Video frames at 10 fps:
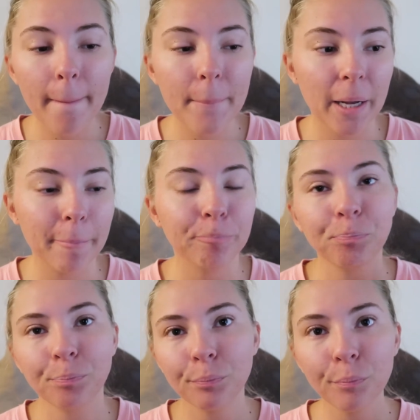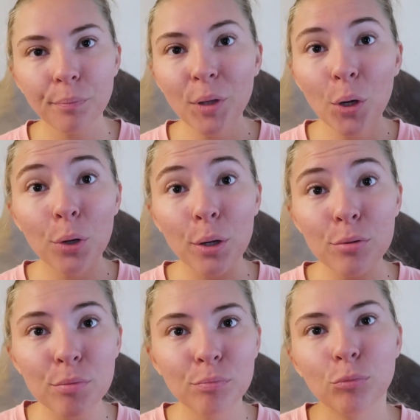but who
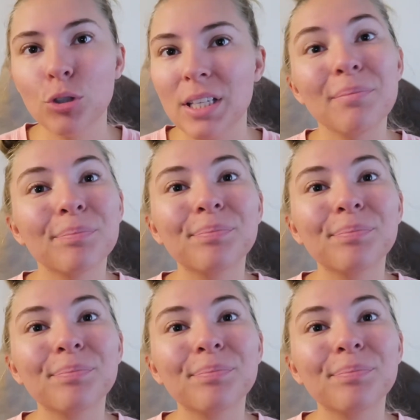knows, we'll see.